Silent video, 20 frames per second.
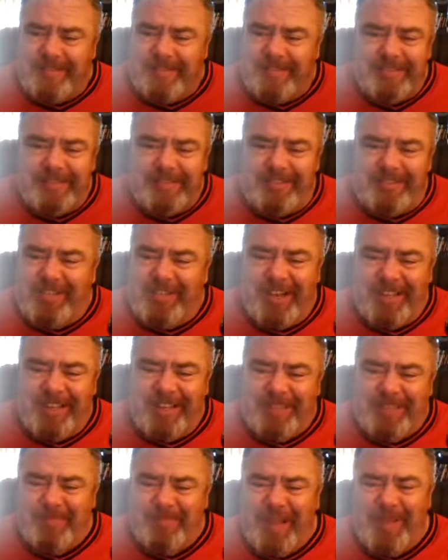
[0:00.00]

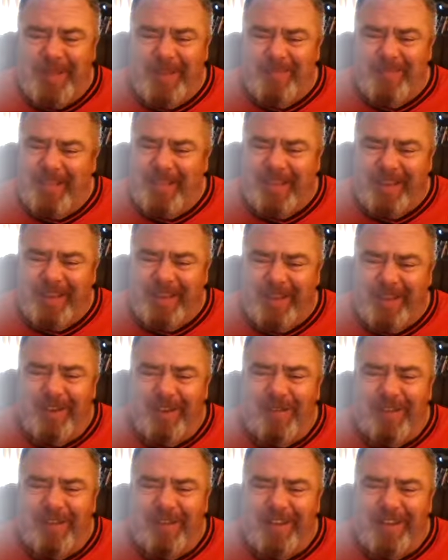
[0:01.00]
just made me think,
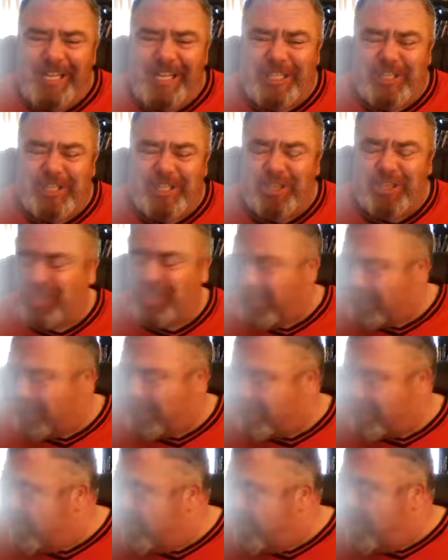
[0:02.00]
holy
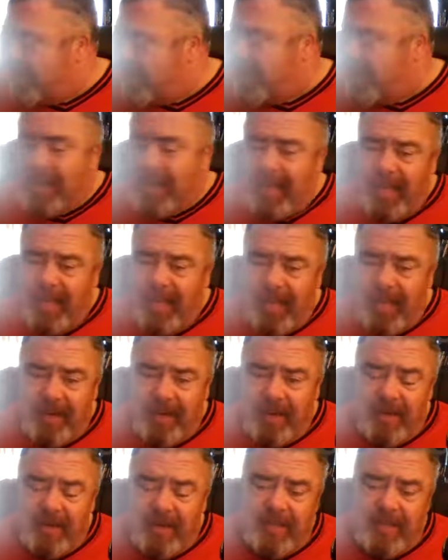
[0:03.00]
shit.
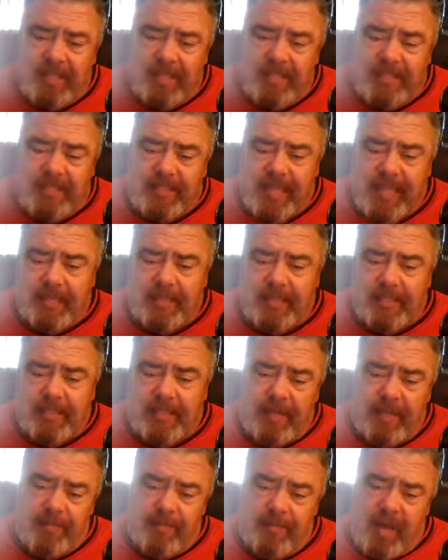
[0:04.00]
And the stakes
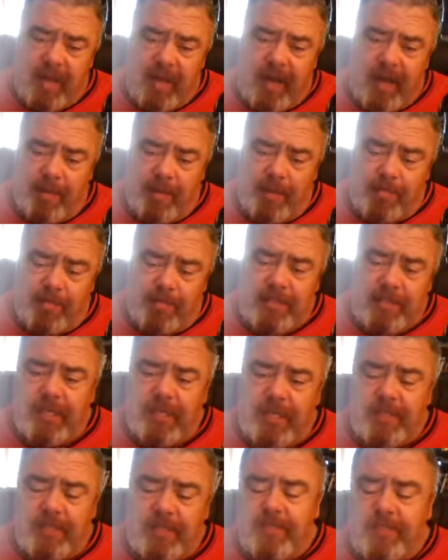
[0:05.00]
have gone up
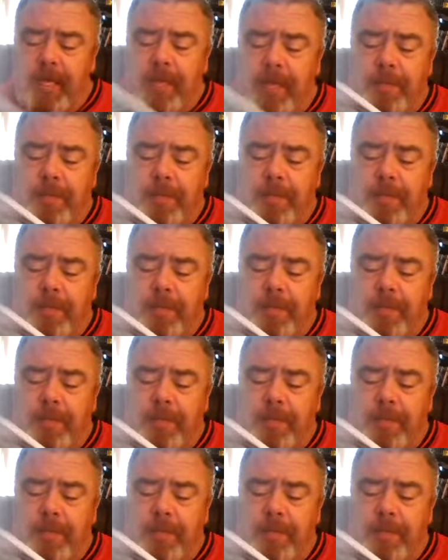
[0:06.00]
since then.